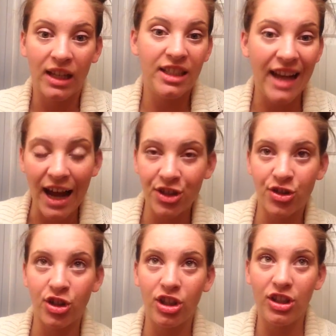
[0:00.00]

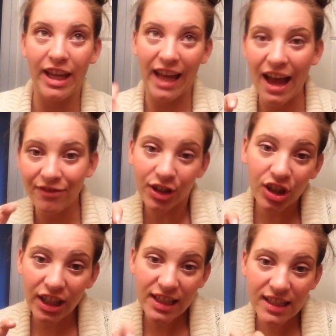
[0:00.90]
natural, like
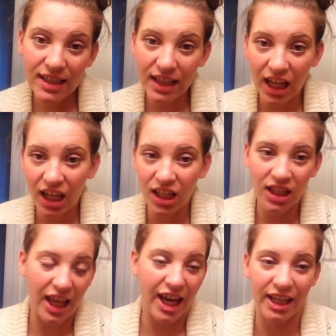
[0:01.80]
effortless
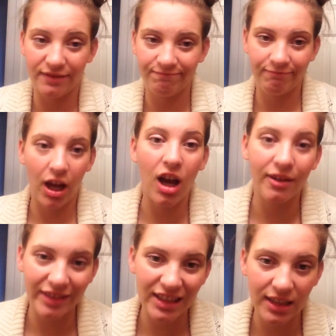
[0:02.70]
thing that
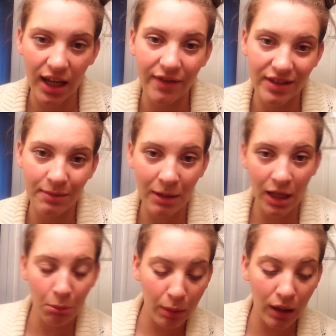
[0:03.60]
obviously I have some
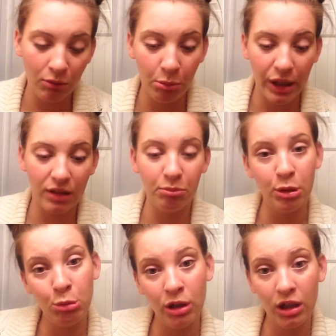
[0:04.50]
makeup on, but
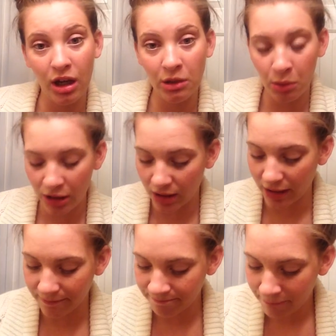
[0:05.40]
people are kind of
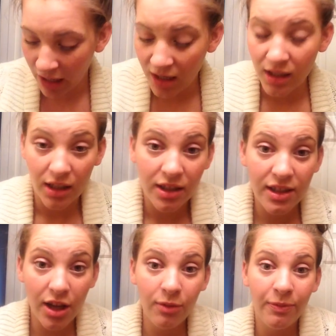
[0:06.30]
wondering.
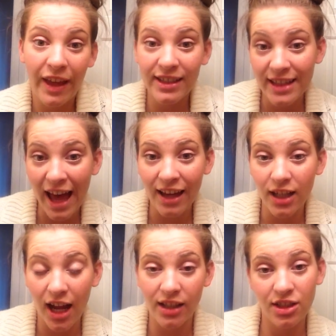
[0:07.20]
So that's that.
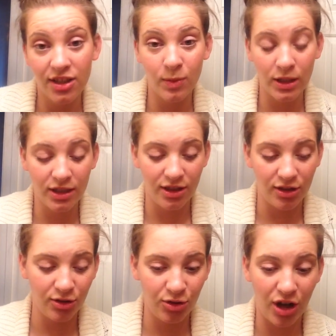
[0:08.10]
I just wanted
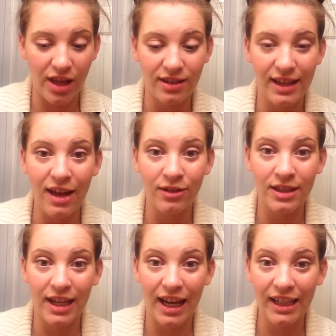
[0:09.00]
to try this
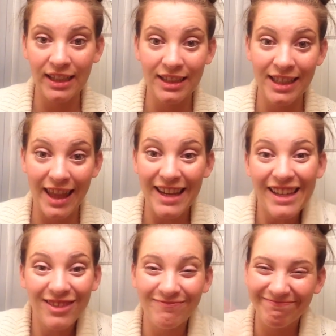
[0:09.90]
out, and thank
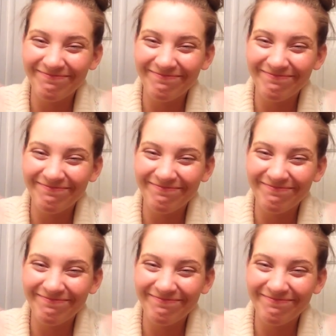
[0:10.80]
you.